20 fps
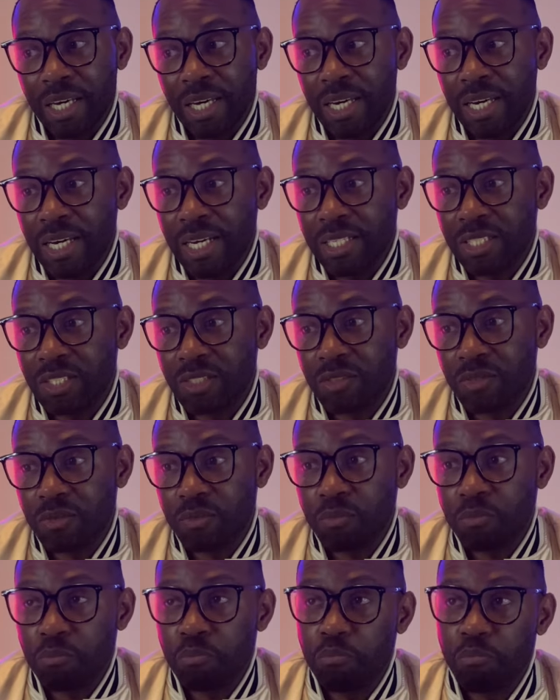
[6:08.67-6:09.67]
it's
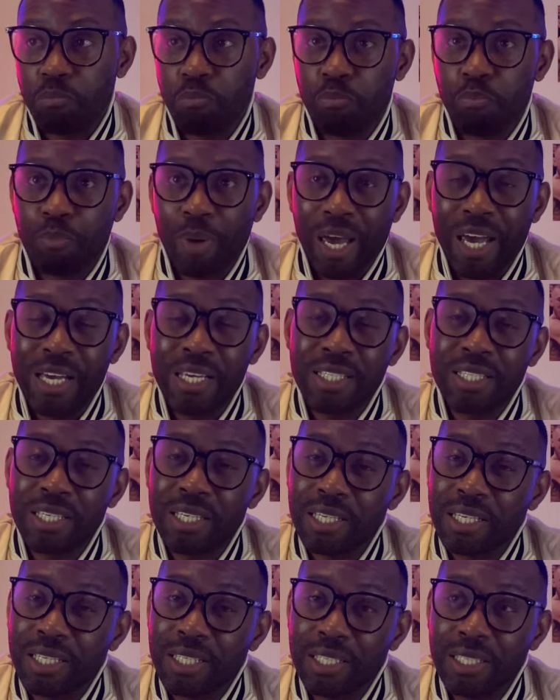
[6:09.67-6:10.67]

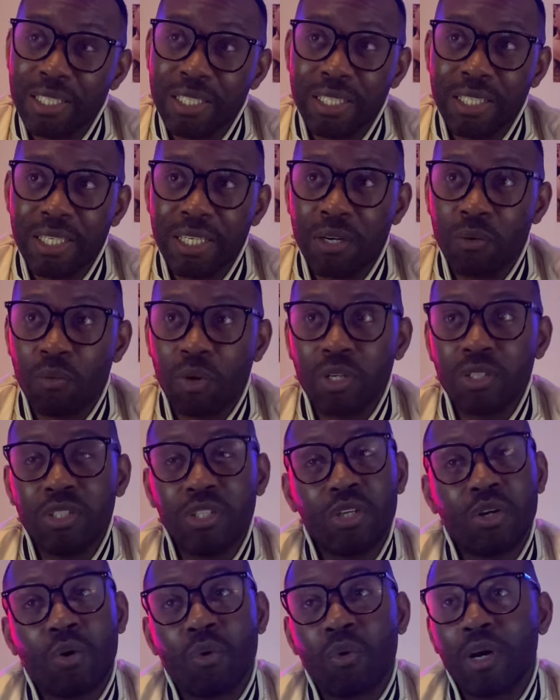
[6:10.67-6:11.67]
basically... Well,
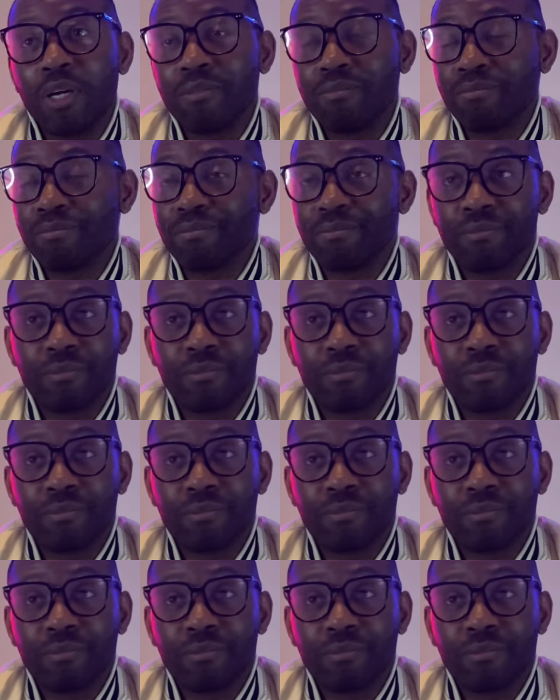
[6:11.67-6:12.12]
you know what?